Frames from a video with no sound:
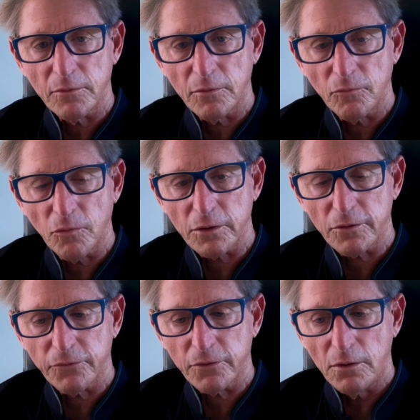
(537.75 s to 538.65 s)

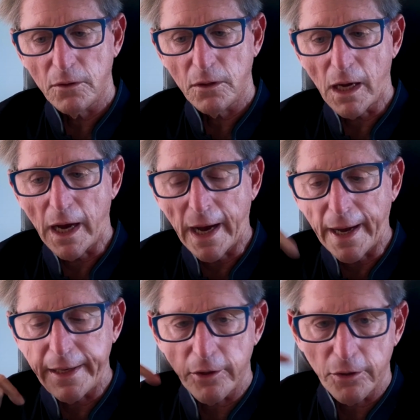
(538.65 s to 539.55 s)
wonderful.
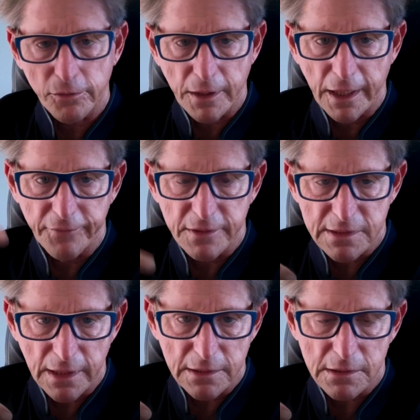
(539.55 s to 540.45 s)
I don't have a
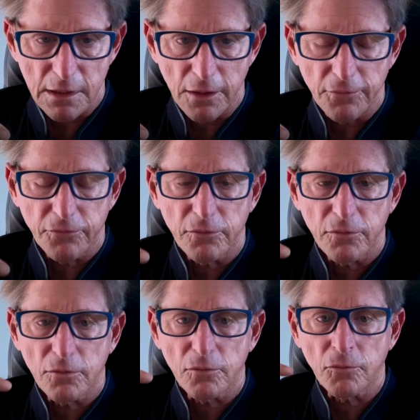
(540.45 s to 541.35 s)
sense of
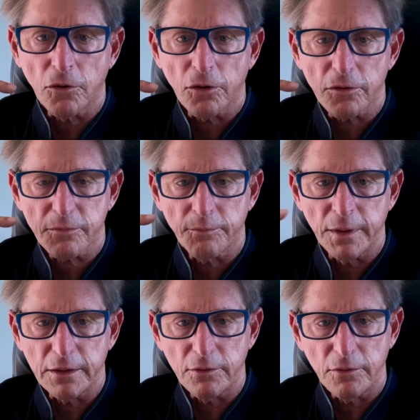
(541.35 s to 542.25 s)
worth,
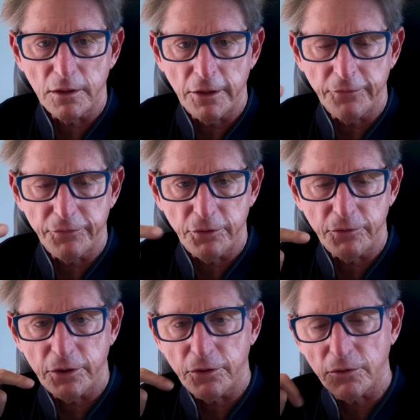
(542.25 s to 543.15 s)
but if you
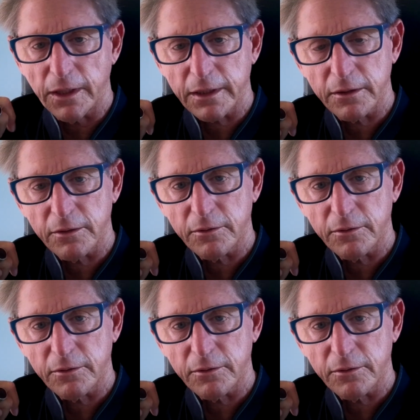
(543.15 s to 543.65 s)
do, I can.